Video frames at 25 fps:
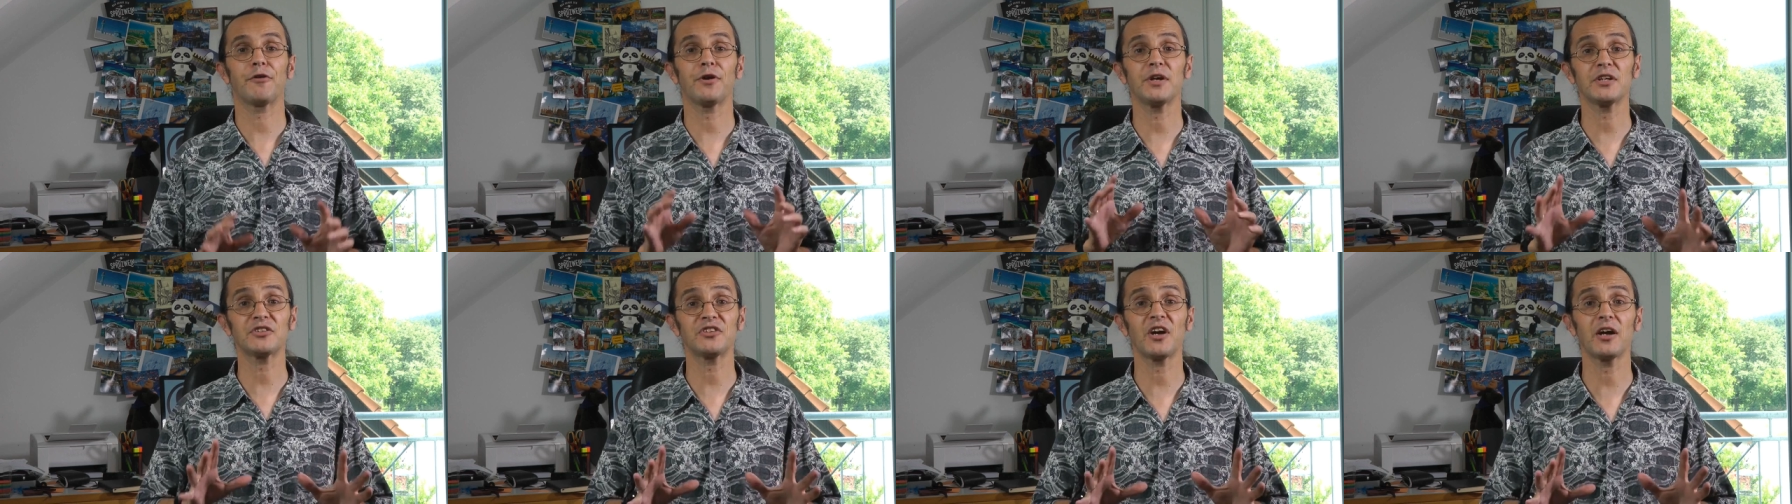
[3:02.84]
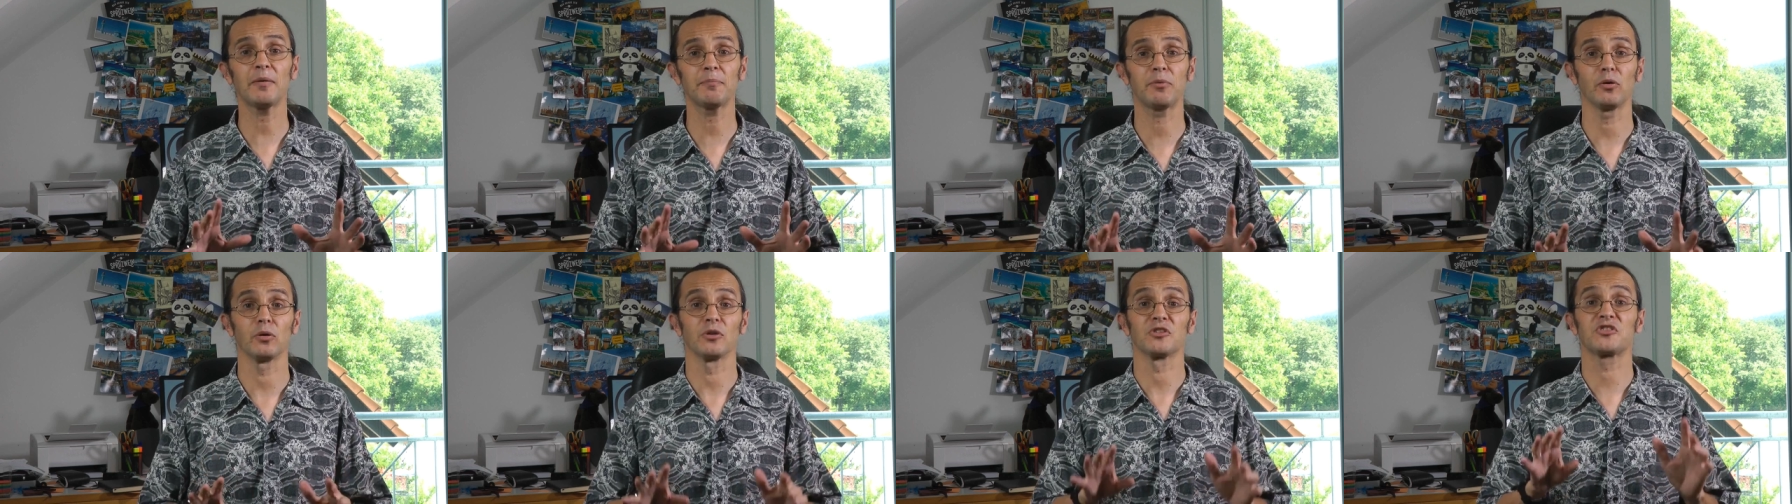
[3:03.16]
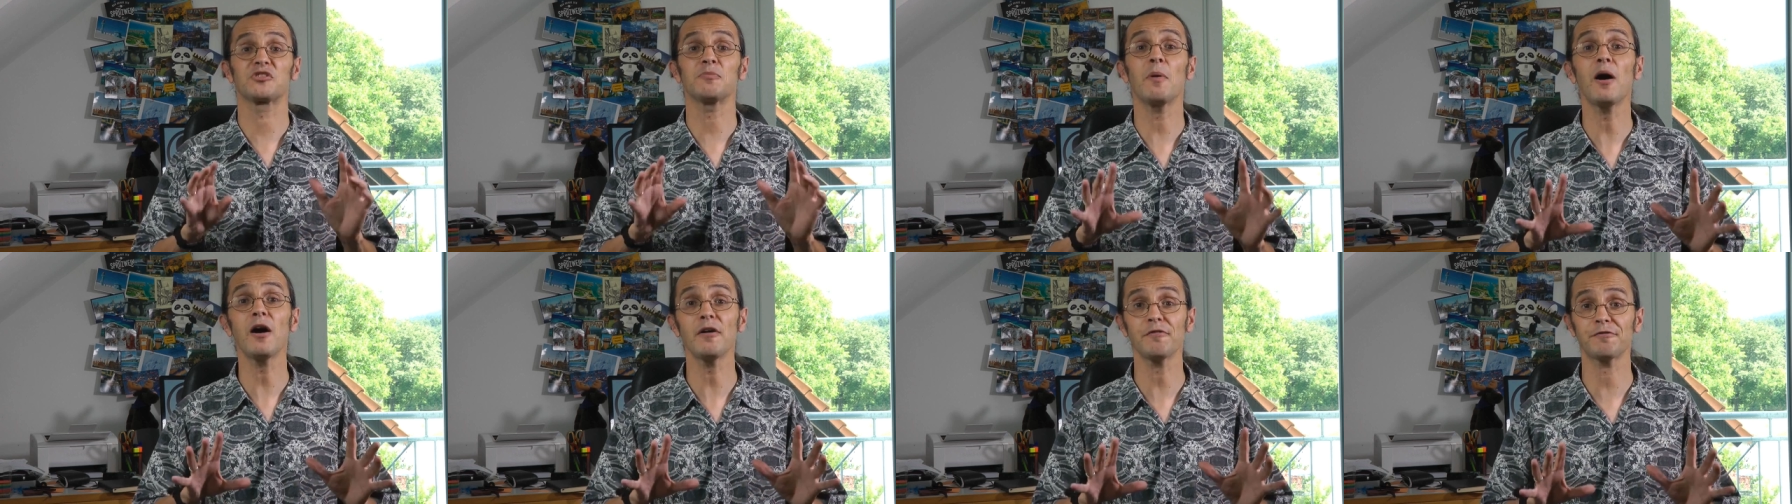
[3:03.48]
For example,
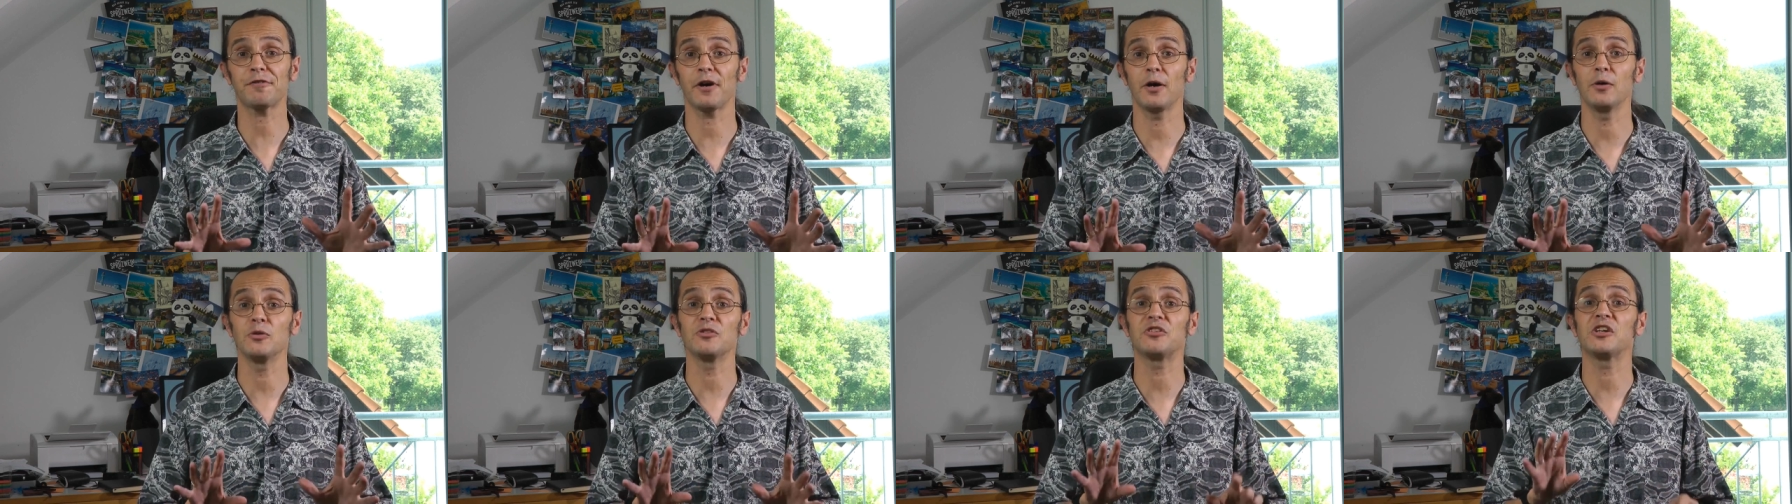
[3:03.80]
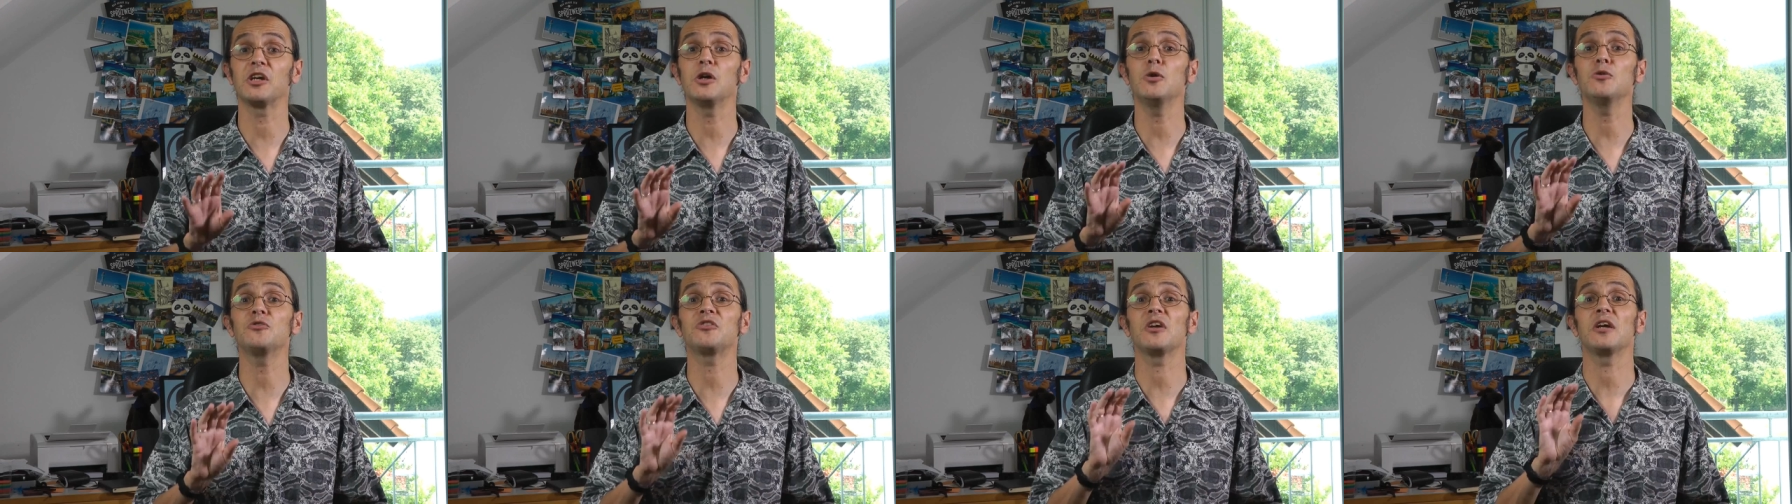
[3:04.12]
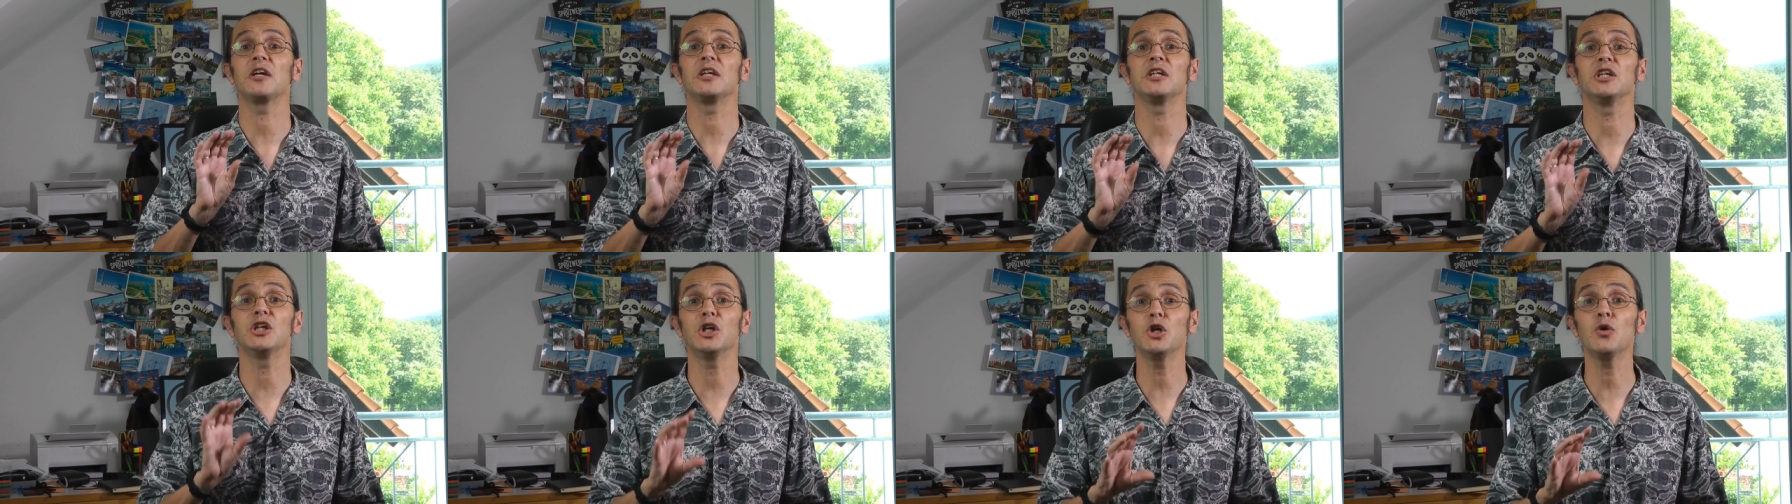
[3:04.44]
smartphones
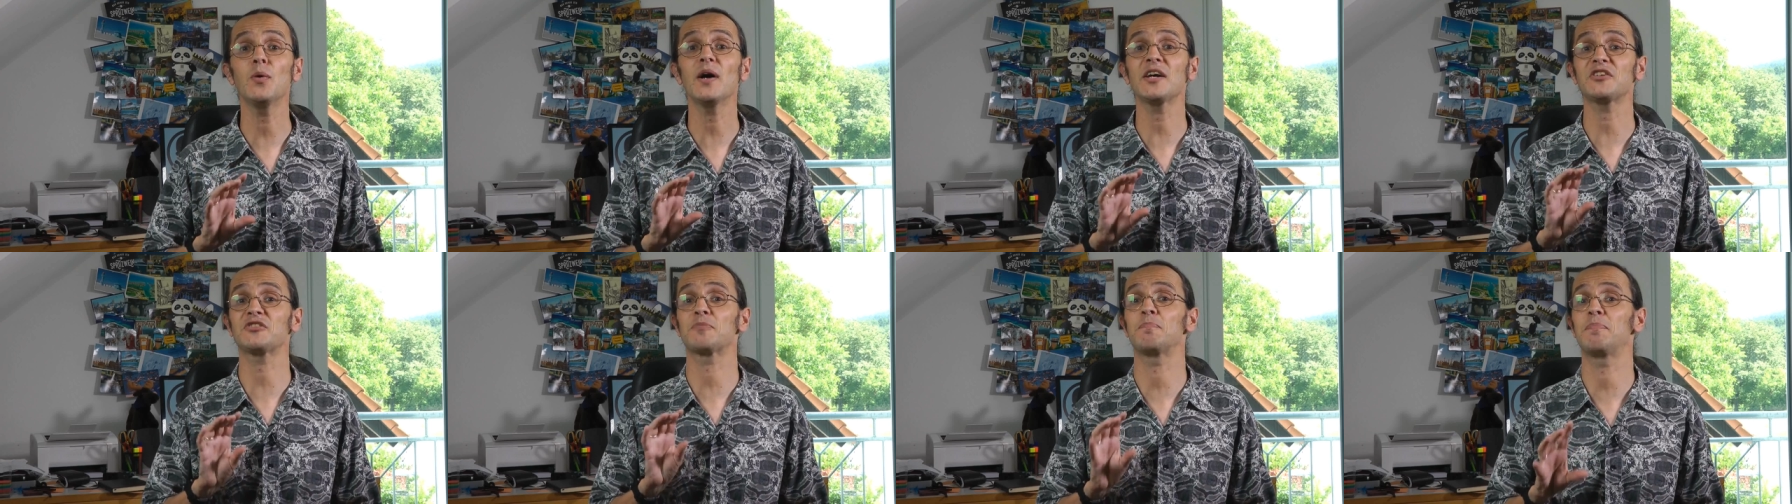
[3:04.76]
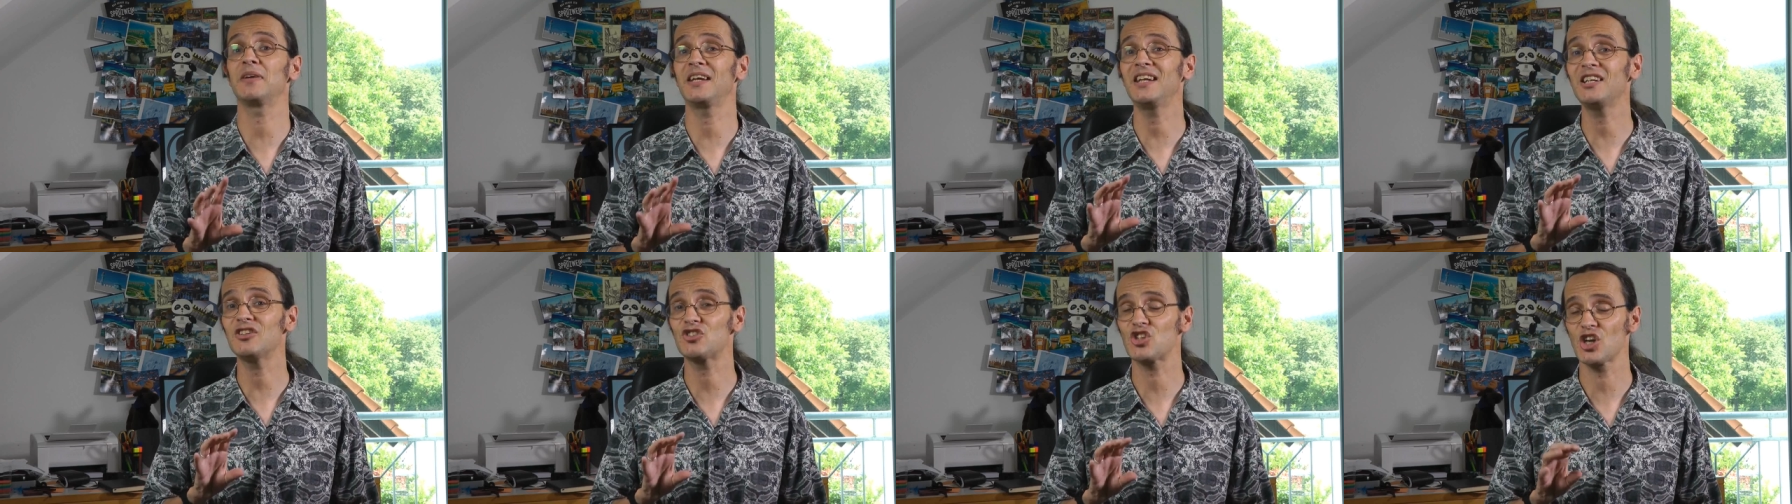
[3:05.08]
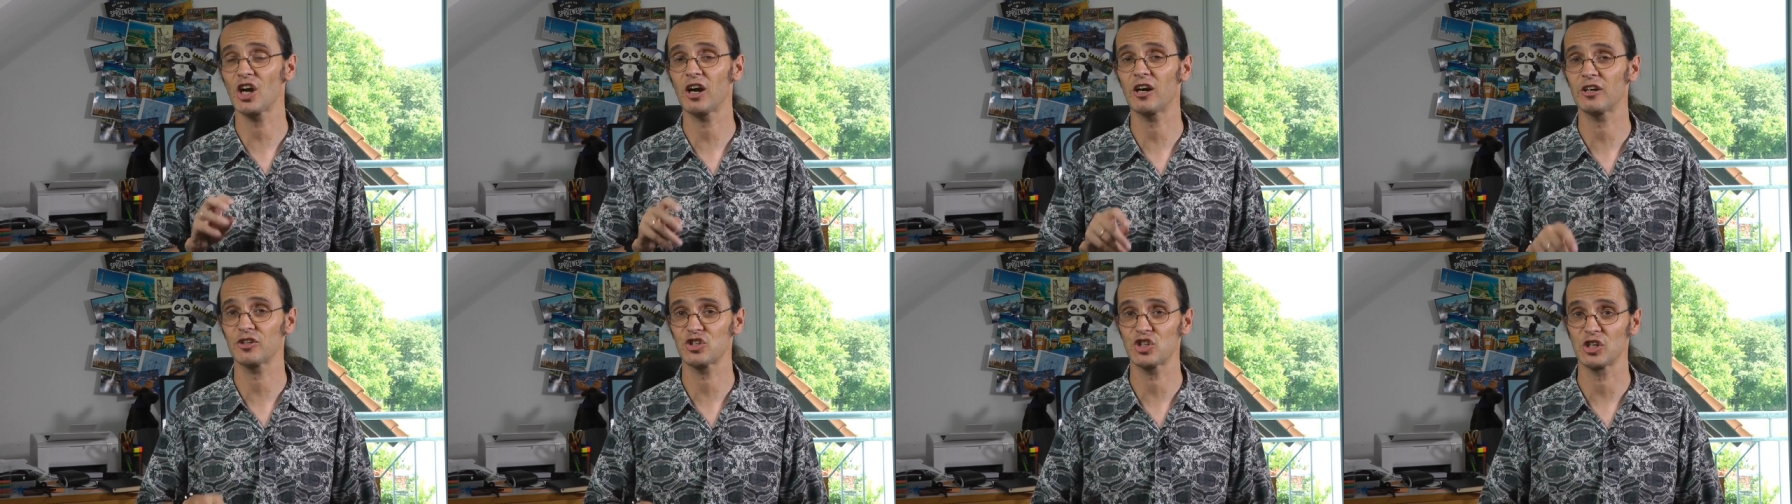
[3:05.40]
use USB
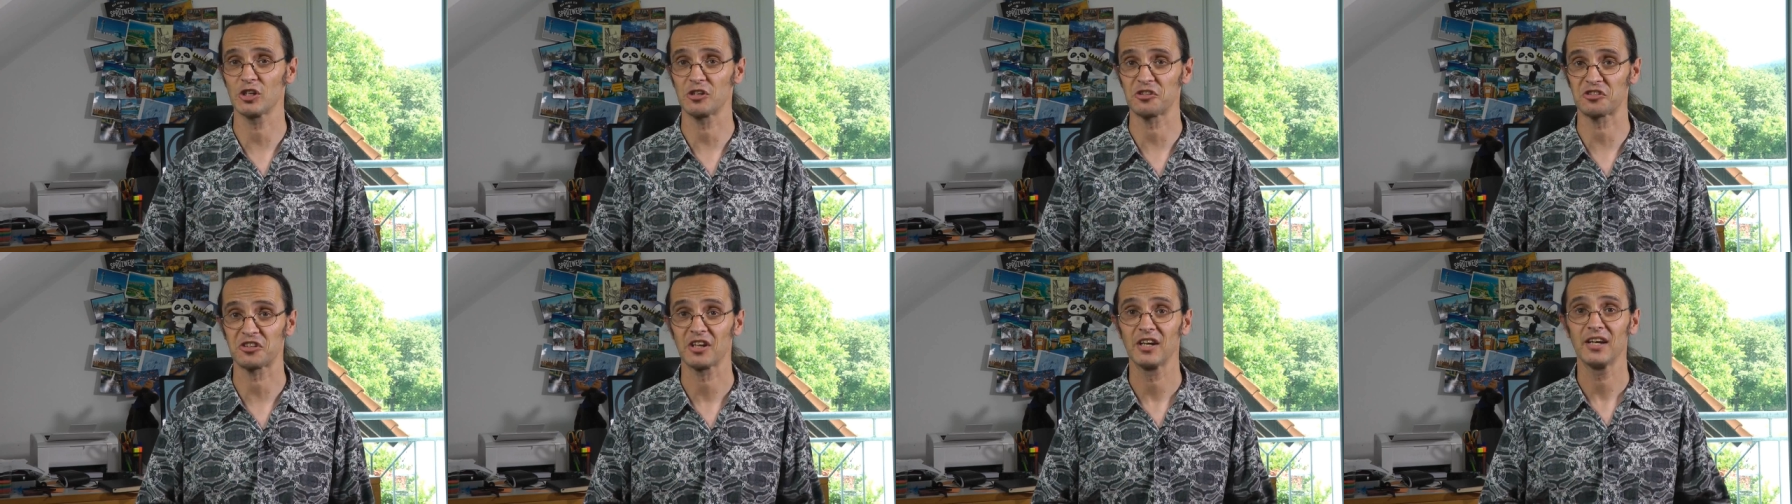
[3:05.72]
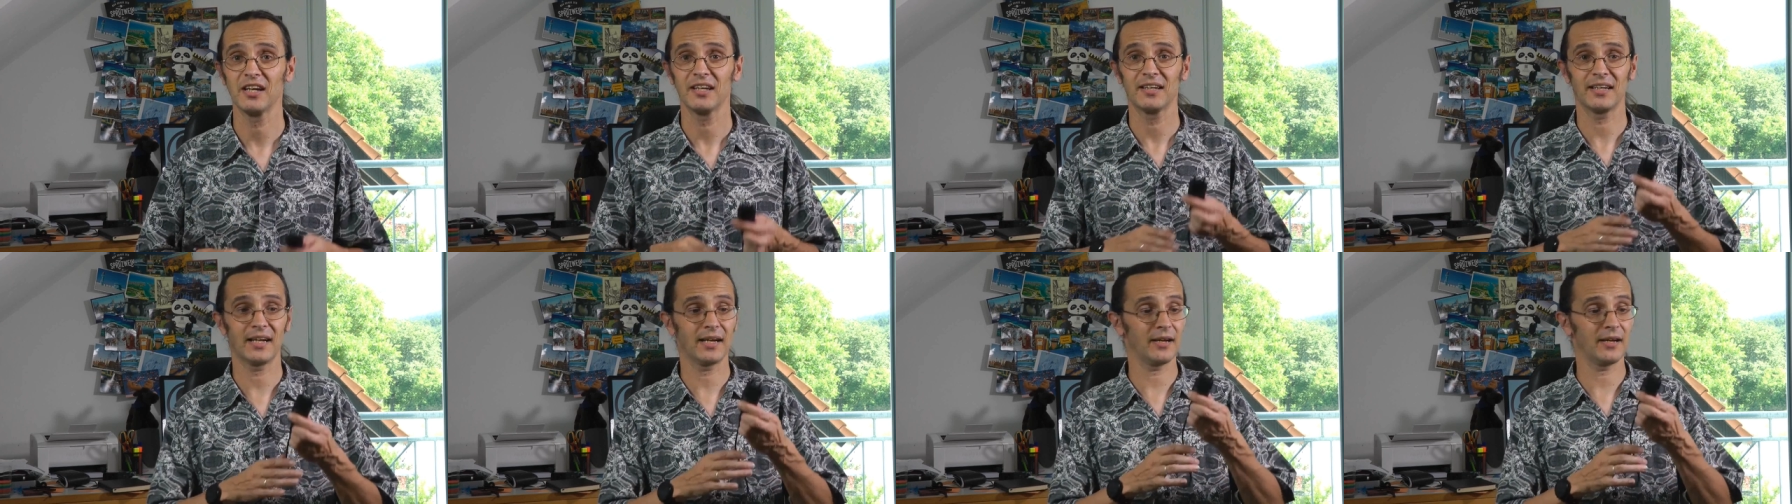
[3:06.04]
chargers.